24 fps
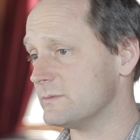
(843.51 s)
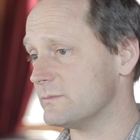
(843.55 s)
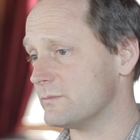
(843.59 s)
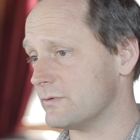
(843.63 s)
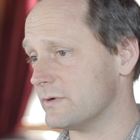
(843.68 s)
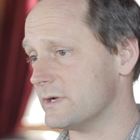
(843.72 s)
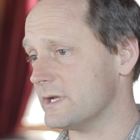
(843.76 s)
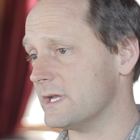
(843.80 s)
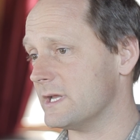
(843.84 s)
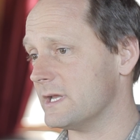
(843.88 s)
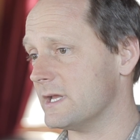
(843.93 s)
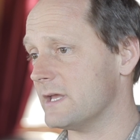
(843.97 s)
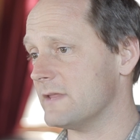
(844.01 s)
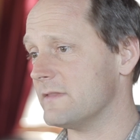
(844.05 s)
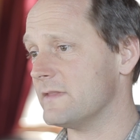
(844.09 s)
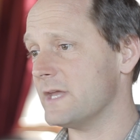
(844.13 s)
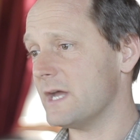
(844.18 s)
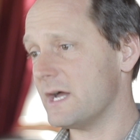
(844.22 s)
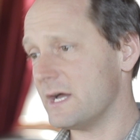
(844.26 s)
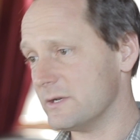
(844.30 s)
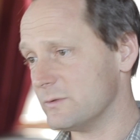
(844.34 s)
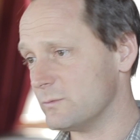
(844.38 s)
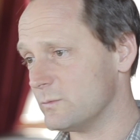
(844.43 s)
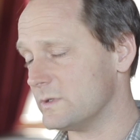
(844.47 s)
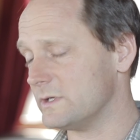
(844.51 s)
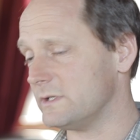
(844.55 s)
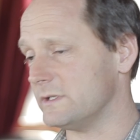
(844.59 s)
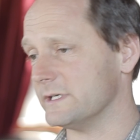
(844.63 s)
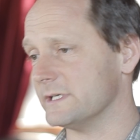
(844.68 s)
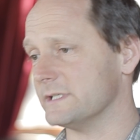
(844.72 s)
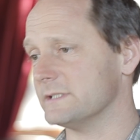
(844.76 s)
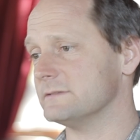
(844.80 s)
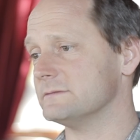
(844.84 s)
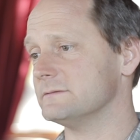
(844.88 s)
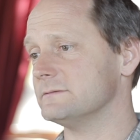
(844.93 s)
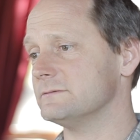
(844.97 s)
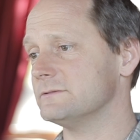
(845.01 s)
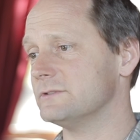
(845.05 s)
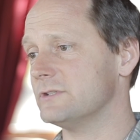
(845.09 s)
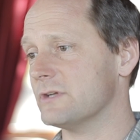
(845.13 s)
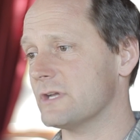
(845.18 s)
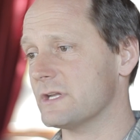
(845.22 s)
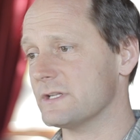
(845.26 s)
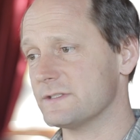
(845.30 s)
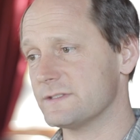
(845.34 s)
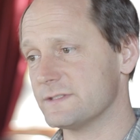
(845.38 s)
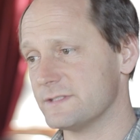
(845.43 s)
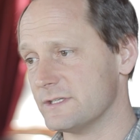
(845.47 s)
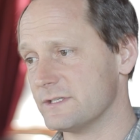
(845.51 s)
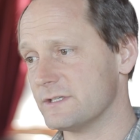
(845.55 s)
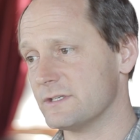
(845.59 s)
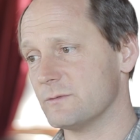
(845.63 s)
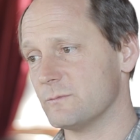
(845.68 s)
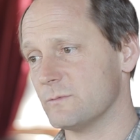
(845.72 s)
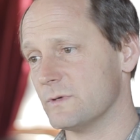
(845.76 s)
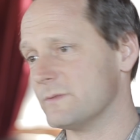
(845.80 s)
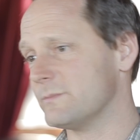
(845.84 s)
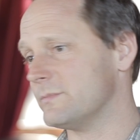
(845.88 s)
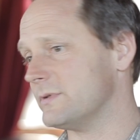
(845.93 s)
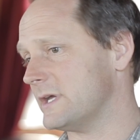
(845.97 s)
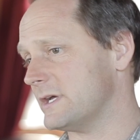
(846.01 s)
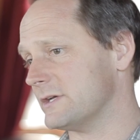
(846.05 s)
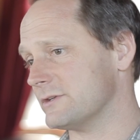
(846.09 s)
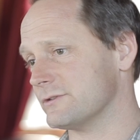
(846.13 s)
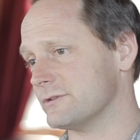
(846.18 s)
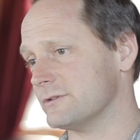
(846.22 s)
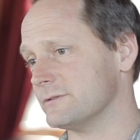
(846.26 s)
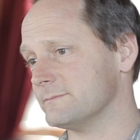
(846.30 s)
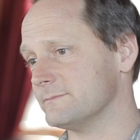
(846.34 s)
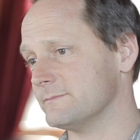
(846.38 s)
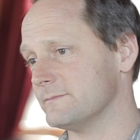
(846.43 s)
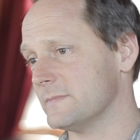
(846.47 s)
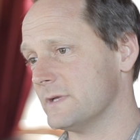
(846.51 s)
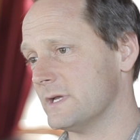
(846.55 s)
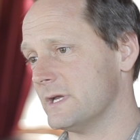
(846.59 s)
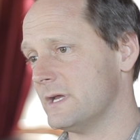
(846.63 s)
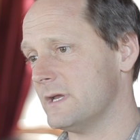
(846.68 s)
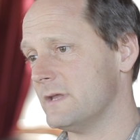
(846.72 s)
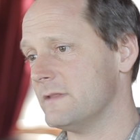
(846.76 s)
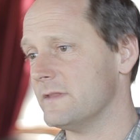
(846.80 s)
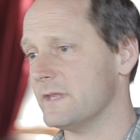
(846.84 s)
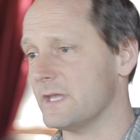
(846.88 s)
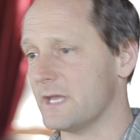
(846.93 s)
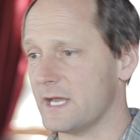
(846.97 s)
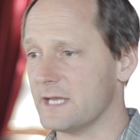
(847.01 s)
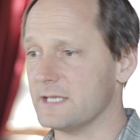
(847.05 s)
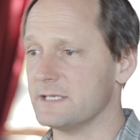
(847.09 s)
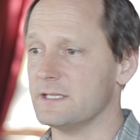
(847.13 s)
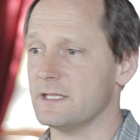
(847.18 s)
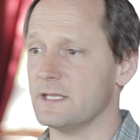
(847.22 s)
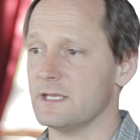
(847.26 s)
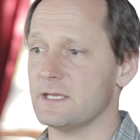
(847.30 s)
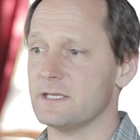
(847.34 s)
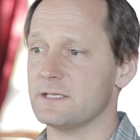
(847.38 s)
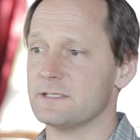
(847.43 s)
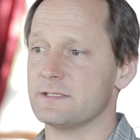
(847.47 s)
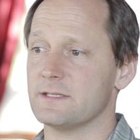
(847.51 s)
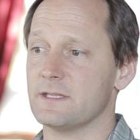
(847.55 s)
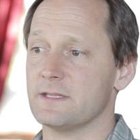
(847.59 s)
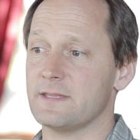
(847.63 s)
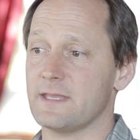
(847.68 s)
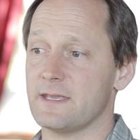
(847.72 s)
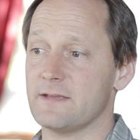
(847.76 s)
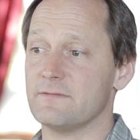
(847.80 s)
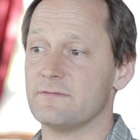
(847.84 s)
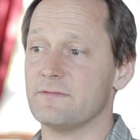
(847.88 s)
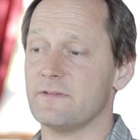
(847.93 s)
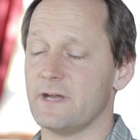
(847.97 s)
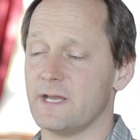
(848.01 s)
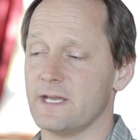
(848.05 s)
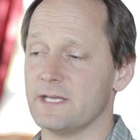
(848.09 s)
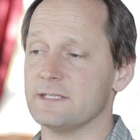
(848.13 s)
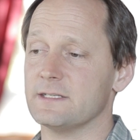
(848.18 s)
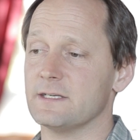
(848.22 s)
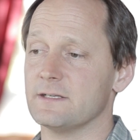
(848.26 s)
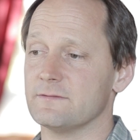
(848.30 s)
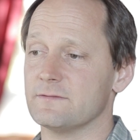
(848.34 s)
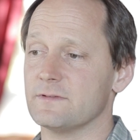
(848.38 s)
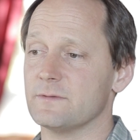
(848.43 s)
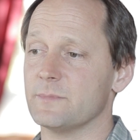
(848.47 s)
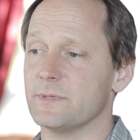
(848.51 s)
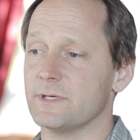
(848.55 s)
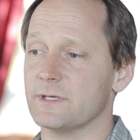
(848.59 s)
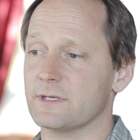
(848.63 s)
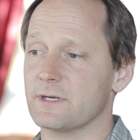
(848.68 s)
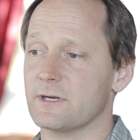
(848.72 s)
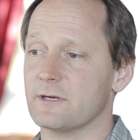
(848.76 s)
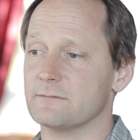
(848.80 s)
bring the unwilling to consider with pleasure the ideas that they find unfamiliar.